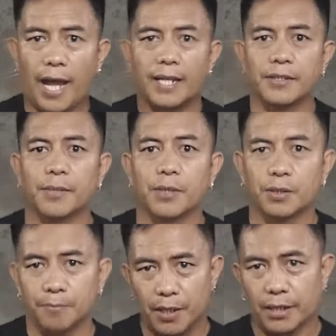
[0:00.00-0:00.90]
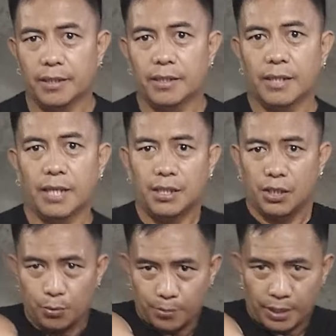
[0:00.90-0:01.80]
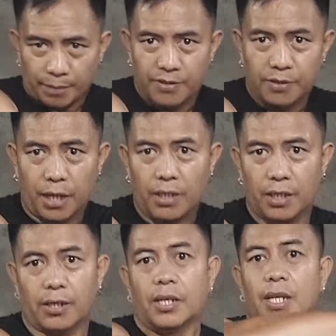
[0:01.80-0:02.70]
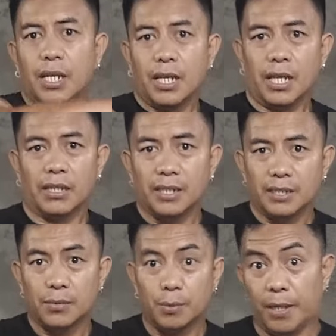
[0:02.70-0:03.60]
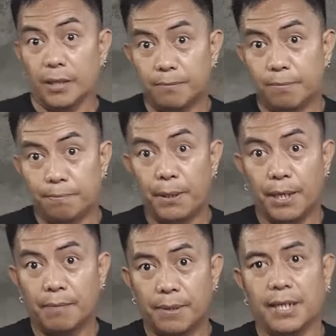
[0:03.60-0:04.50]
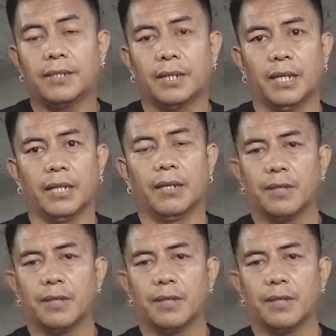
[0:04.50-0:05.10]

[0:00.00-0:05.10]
hands, because if not, then this will gonna be stuck here and this will be a big, big target,